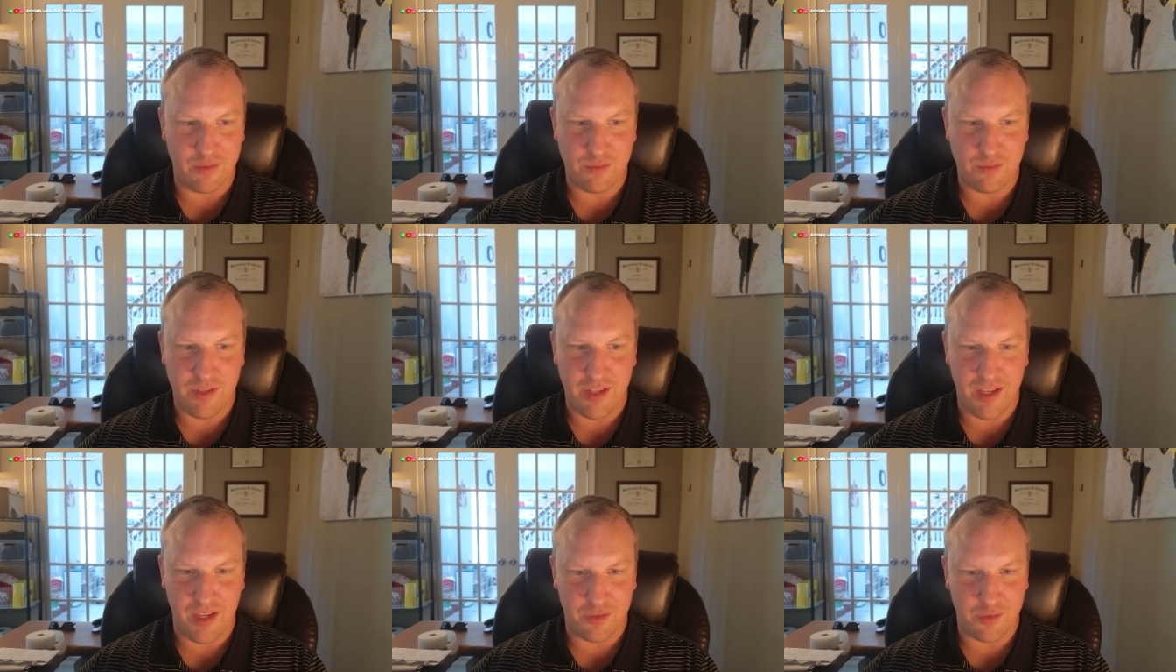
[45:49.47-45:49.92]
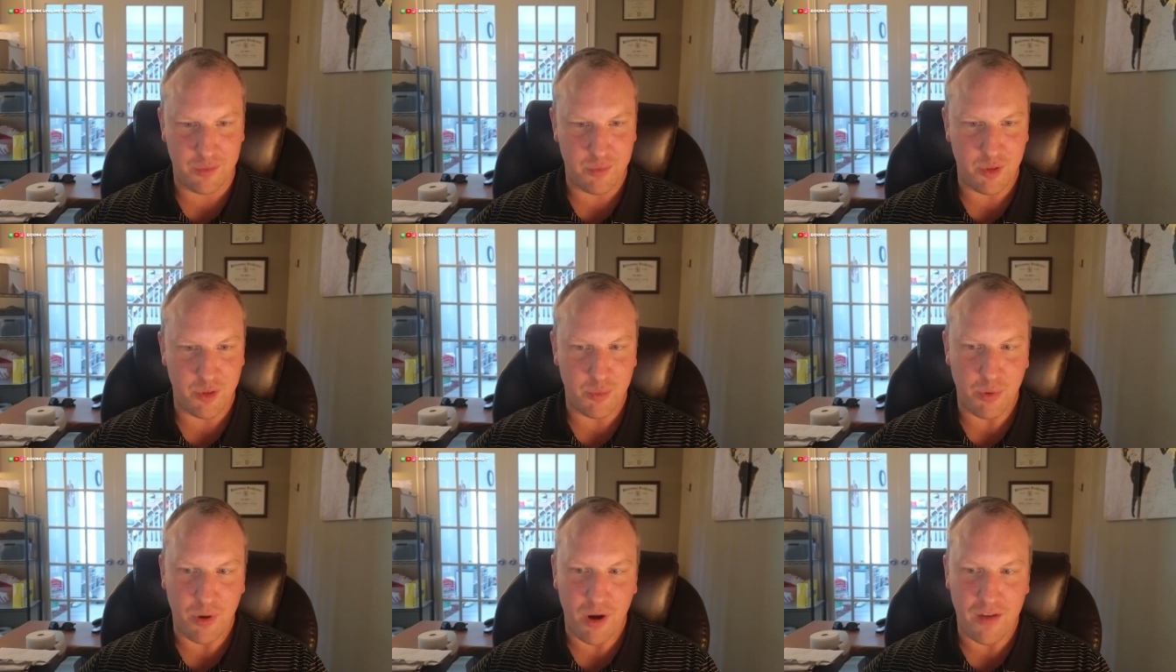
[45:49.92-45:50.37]
take some of
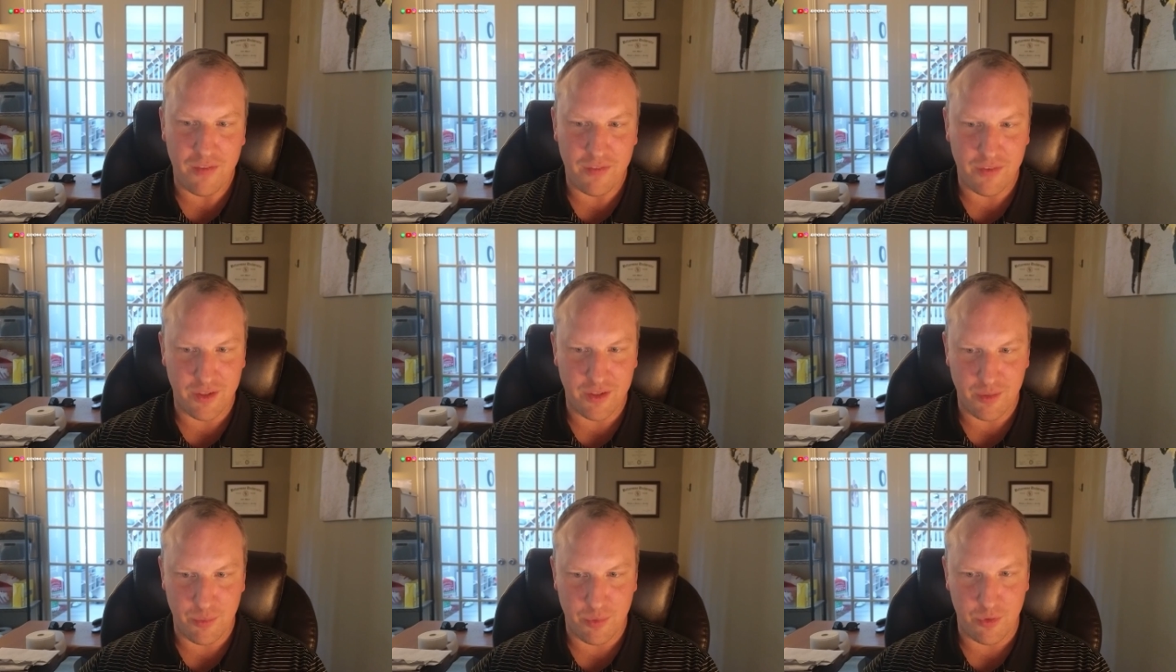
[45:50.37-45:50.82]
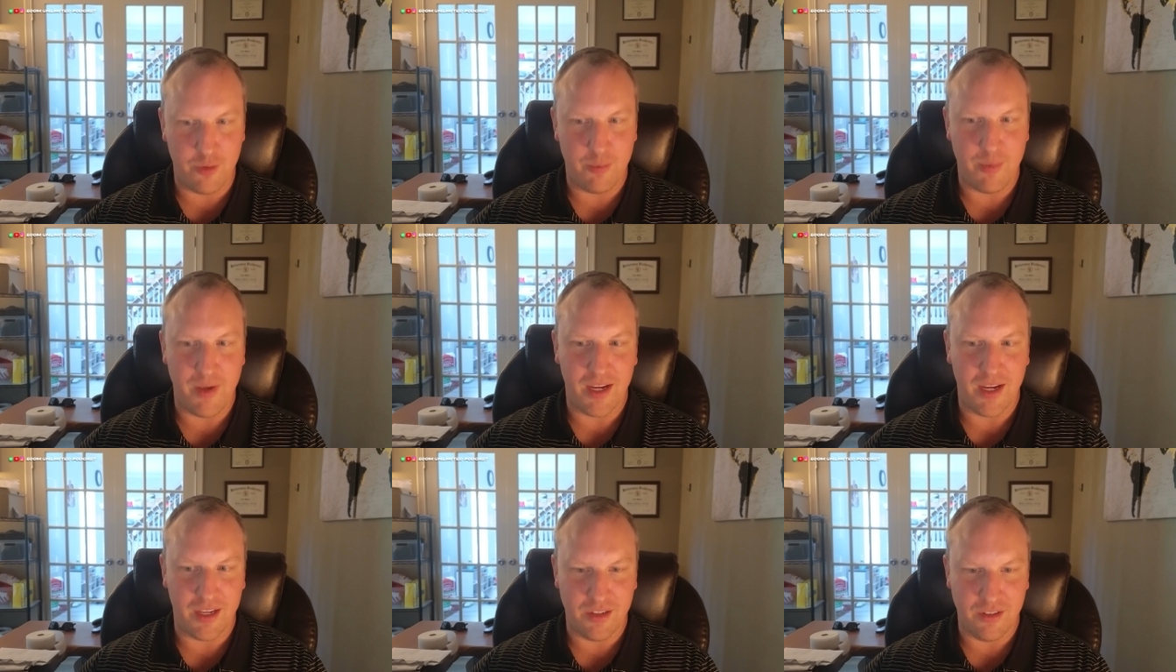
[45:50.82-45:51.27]
the profit and put it
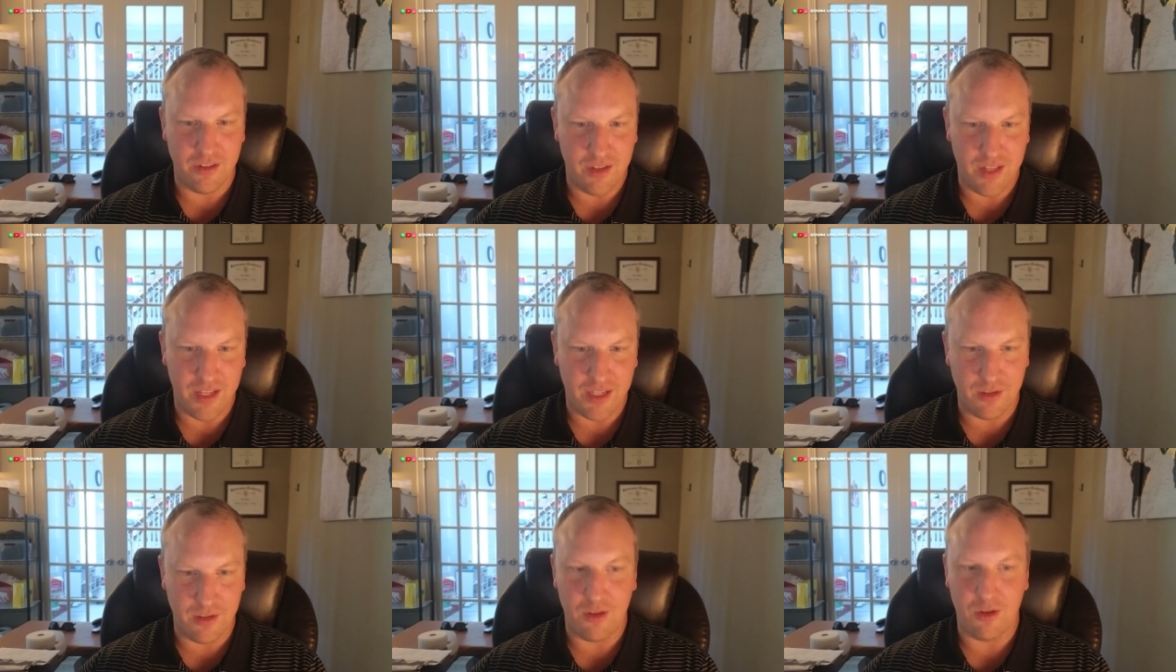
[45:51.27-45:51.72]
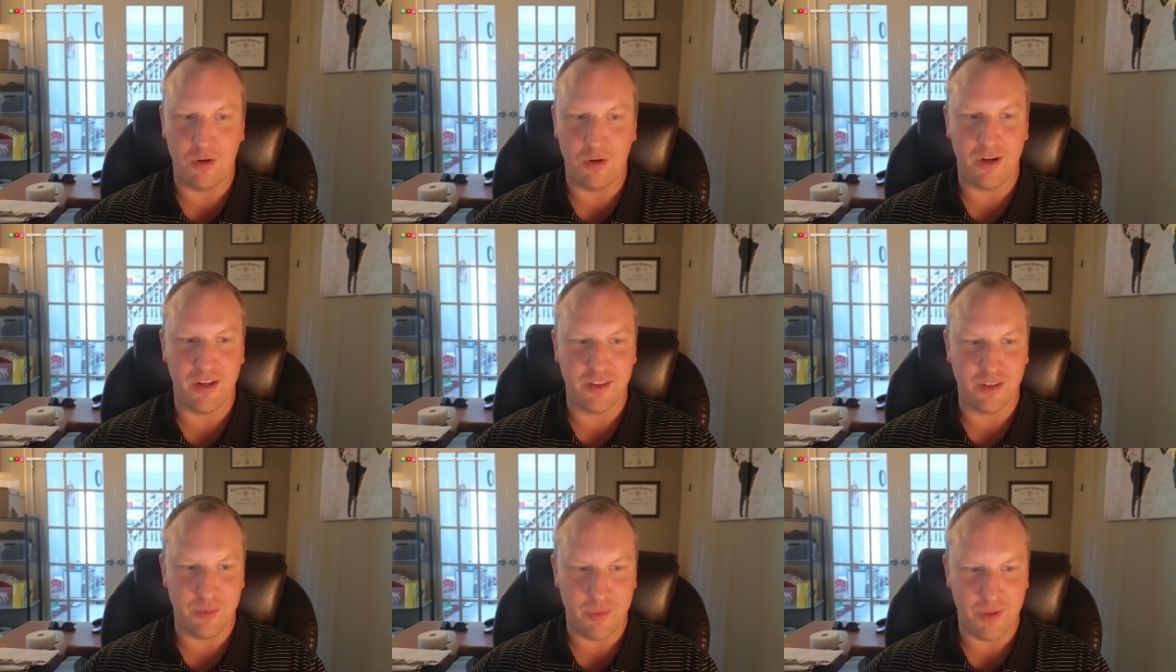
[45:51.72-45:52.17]
back into like
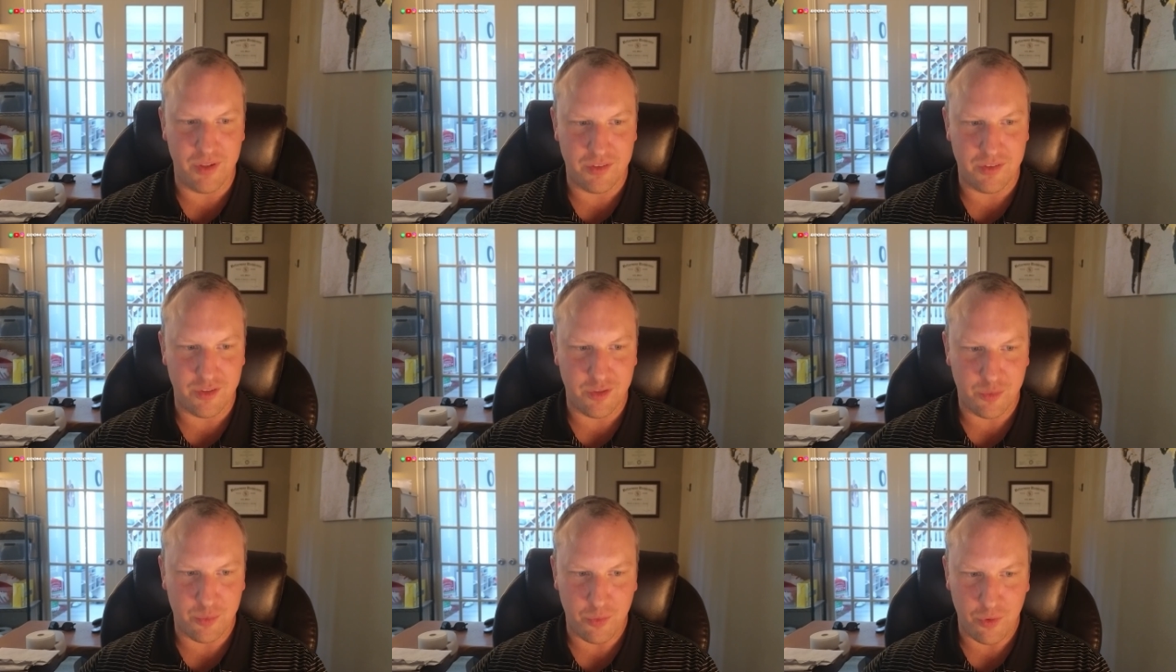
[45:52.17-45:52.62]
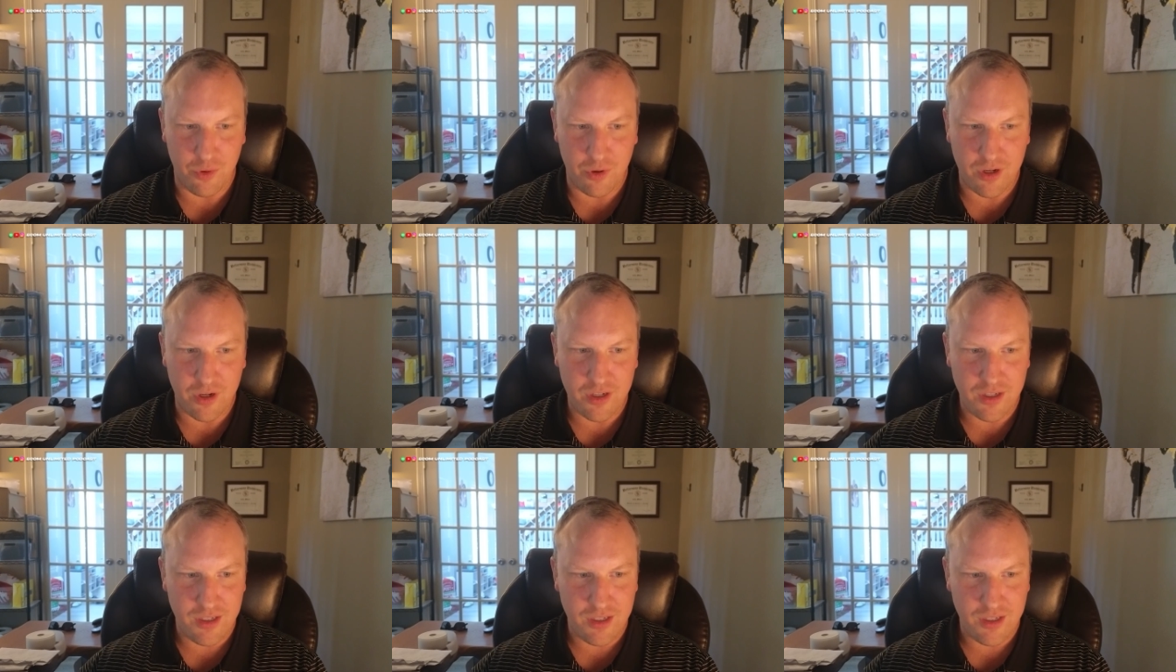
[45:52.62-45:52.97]
learning the business more